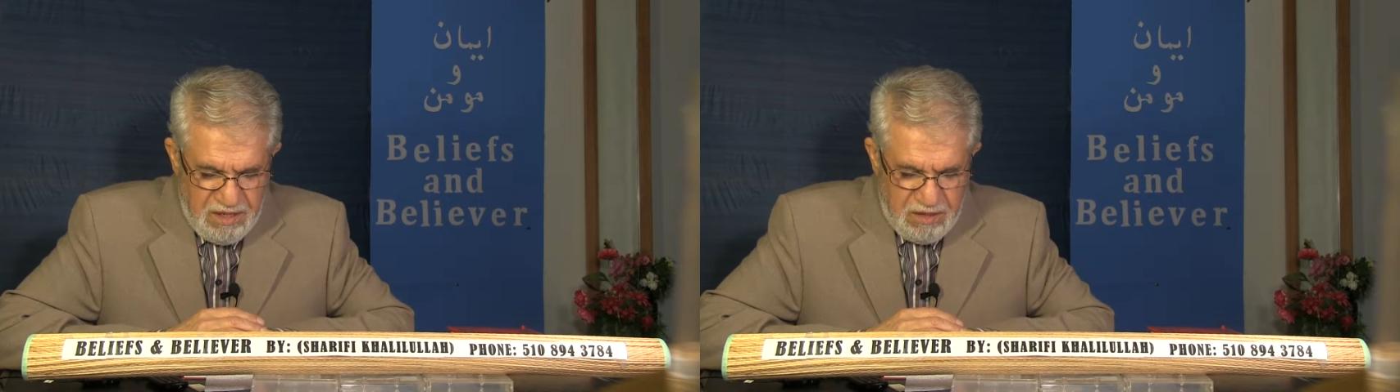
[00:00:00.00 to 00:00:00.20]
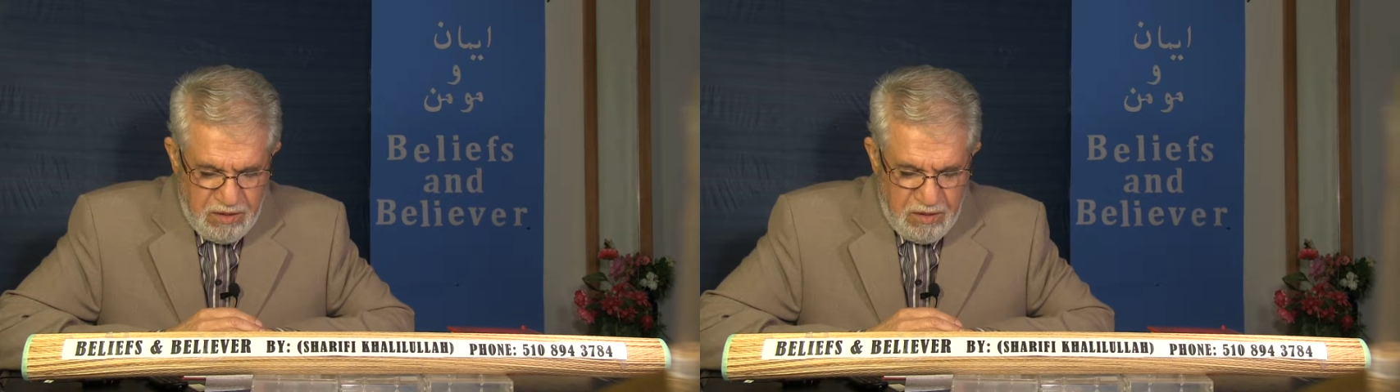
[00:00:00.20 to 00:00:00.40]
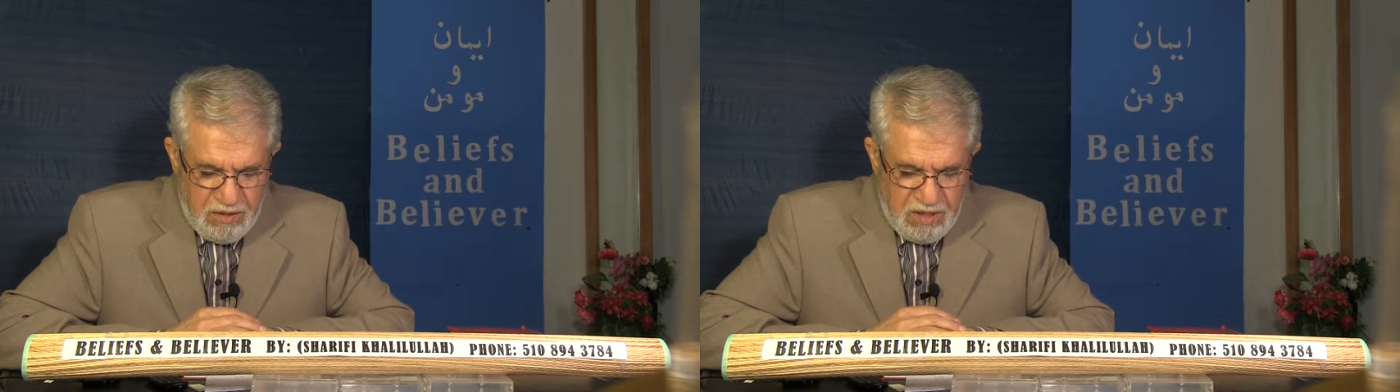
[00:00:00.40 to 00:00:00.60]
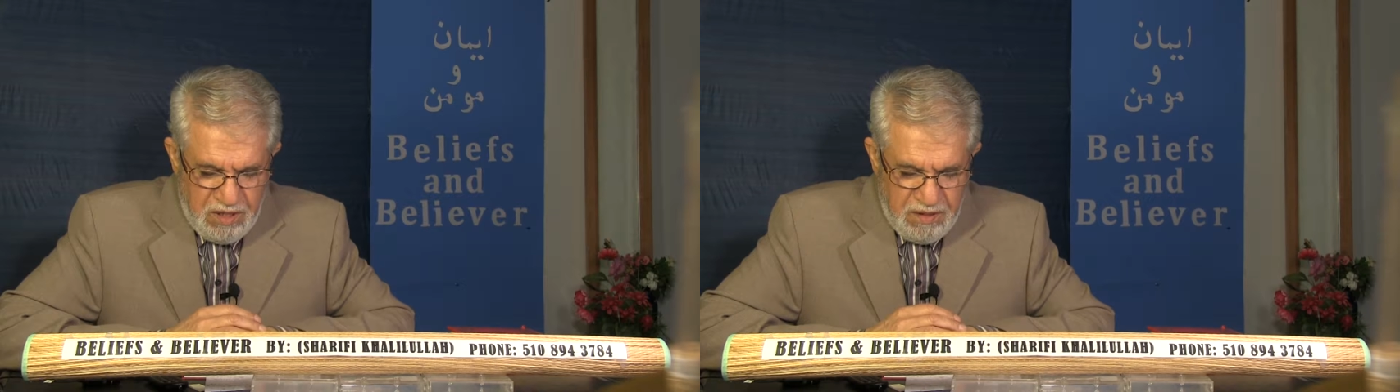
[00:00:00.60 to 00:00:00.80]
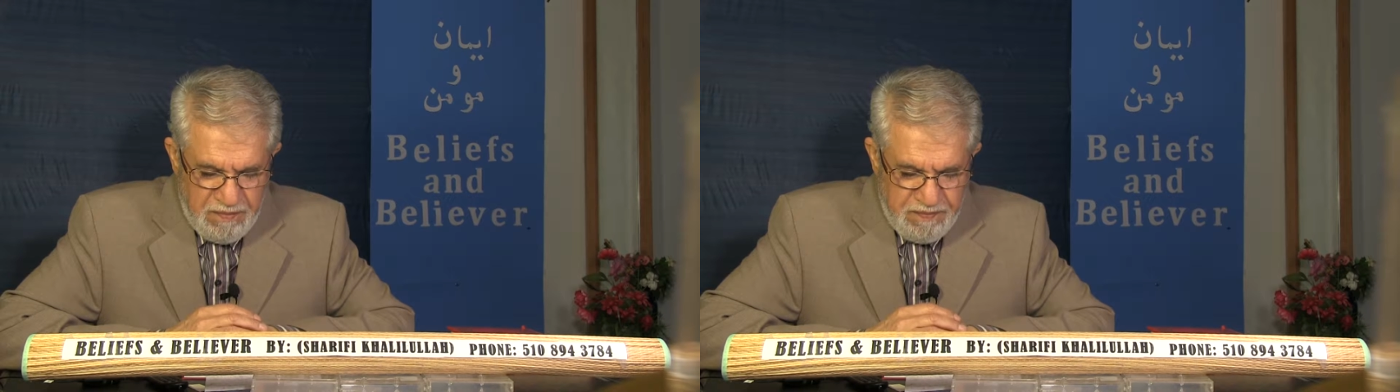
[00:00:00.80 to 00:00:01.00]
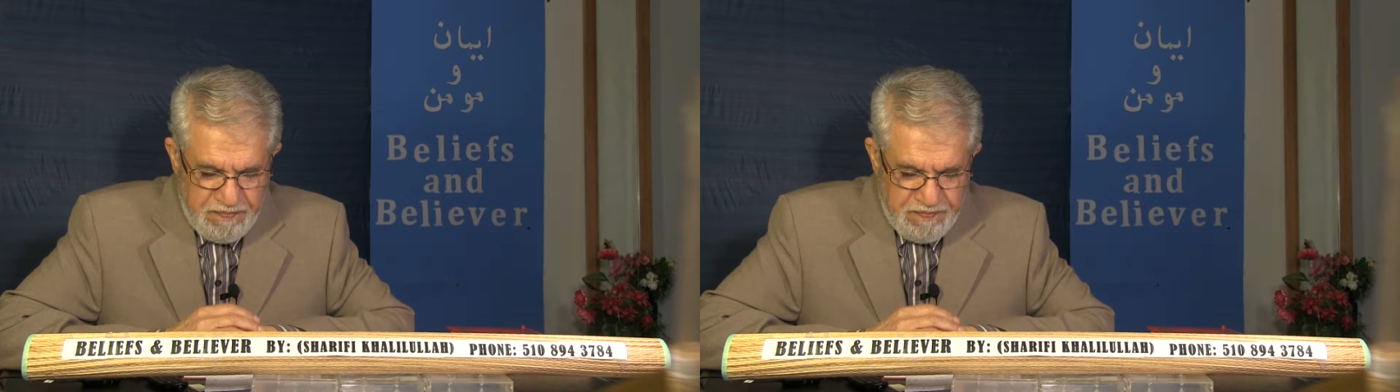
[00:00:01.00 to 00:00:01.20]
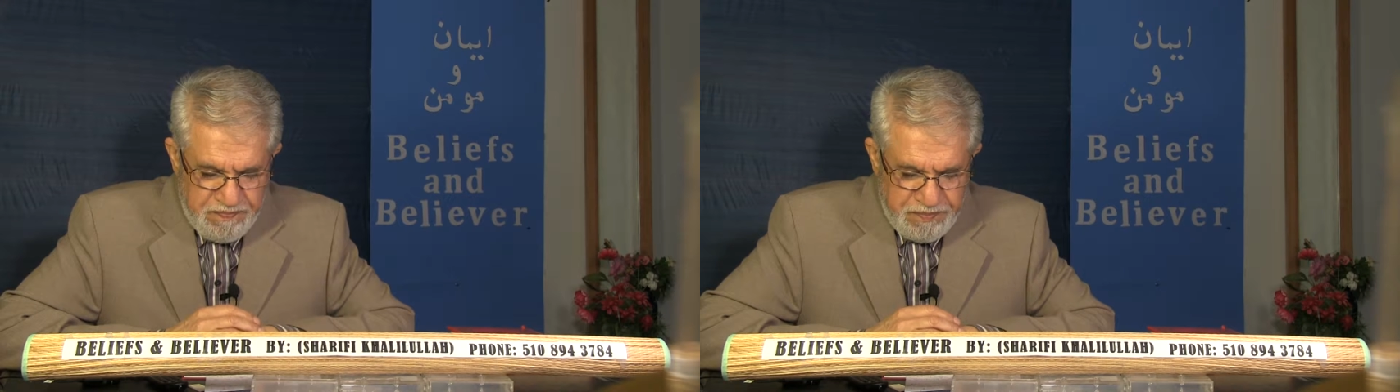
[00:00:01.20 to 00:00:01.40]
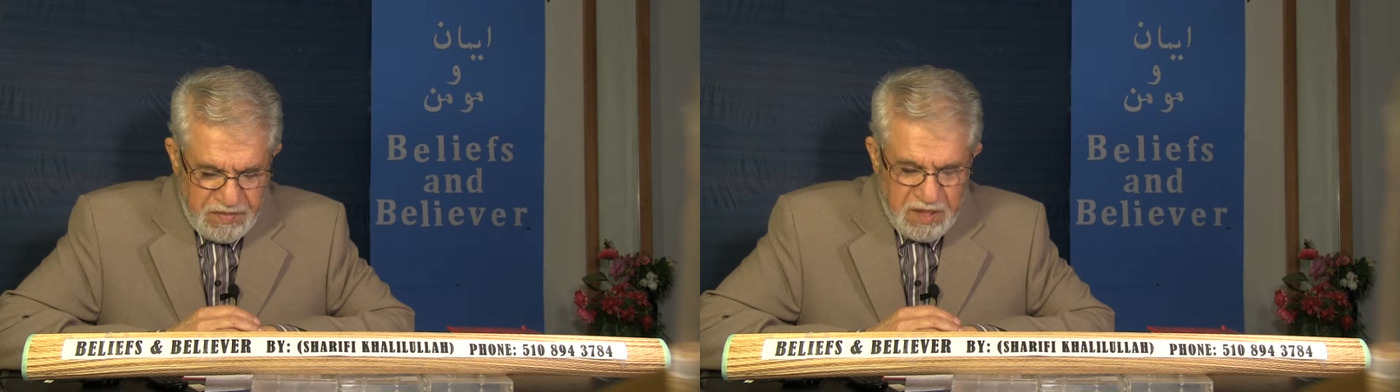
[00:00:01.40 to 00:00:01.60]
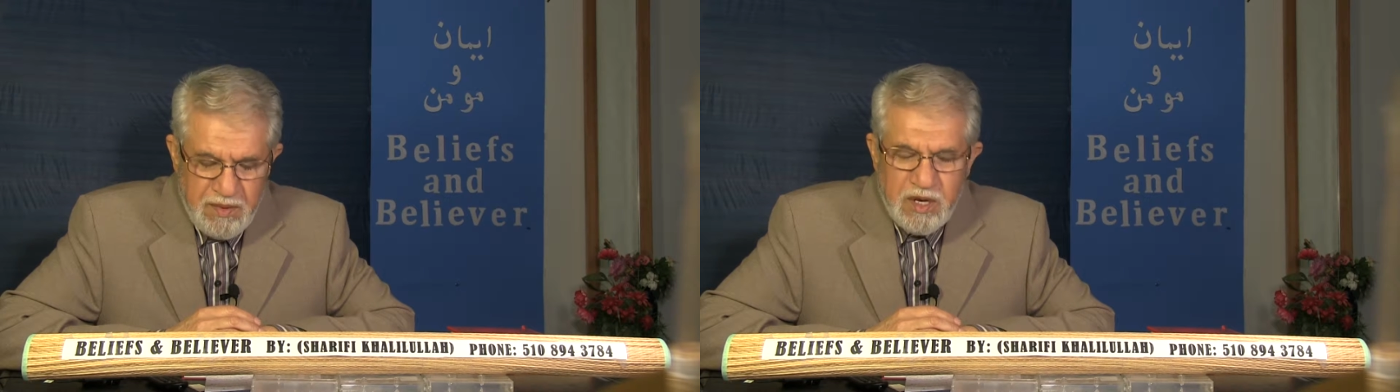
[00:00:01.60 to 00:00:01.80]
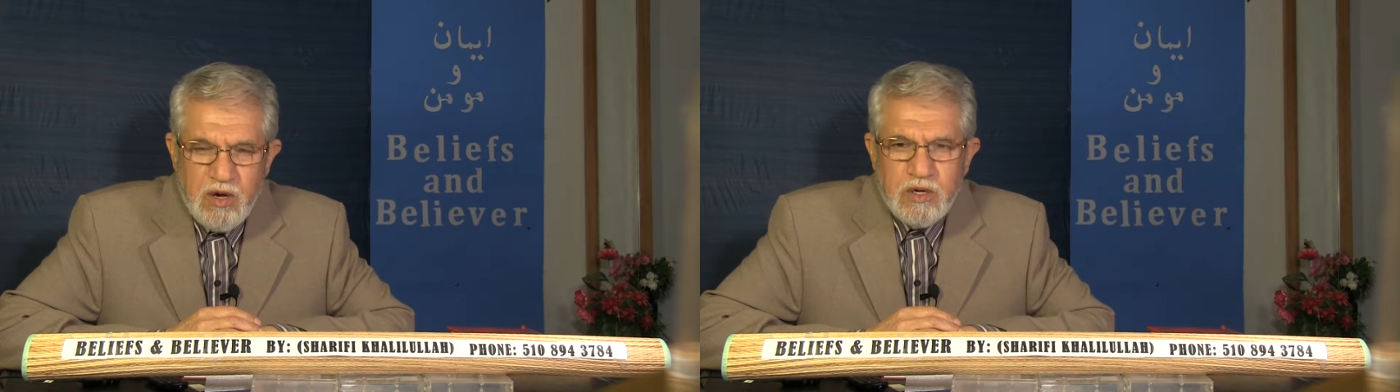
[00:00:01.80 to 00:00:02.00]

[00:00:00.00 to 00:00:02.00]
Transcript: So the one